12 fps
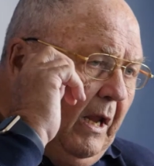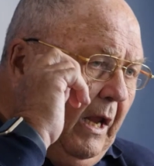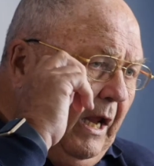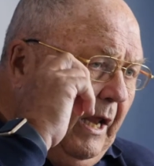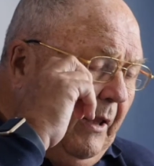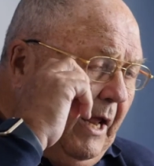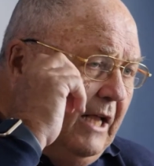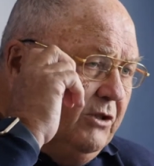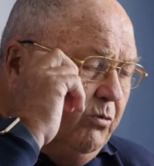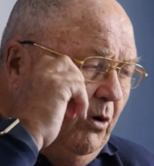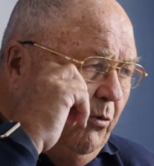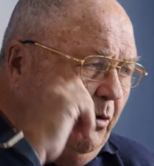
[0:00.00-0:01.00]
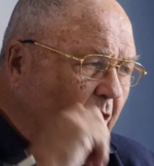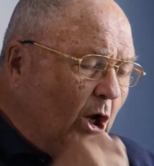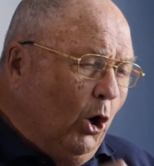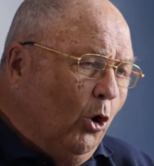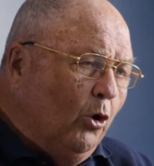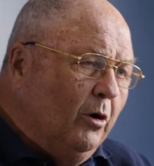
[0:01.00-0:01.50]
And that's when we
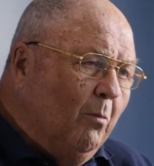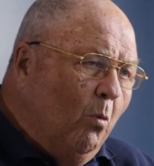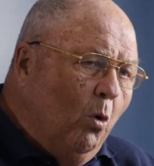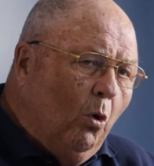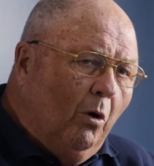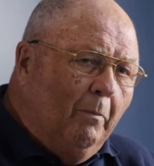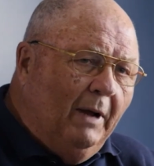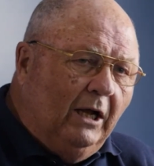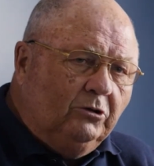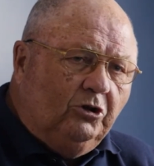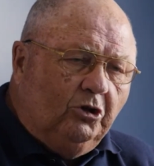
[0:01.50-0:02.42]
learned more about the